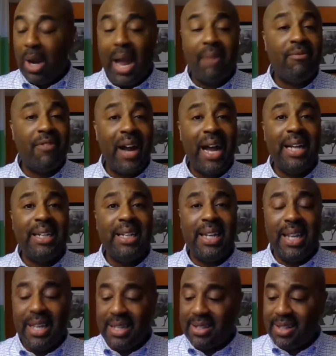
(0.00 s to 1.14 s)
And what I'm
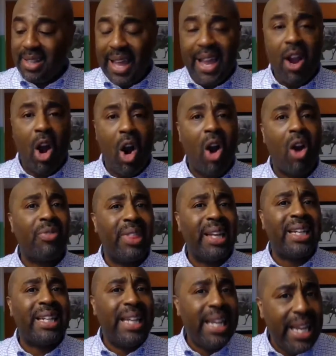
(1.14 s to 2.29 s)
finding is they
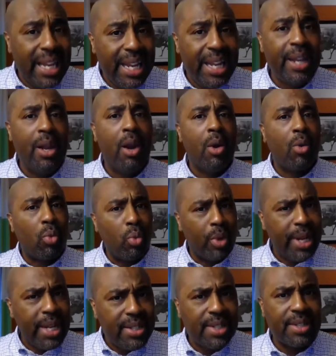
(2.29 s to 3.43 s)
are the key
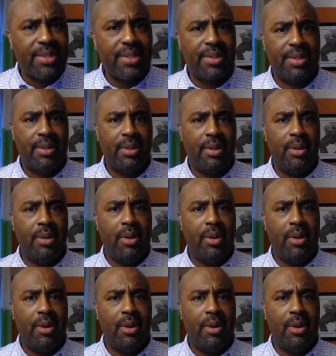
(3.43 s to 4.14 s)
reasons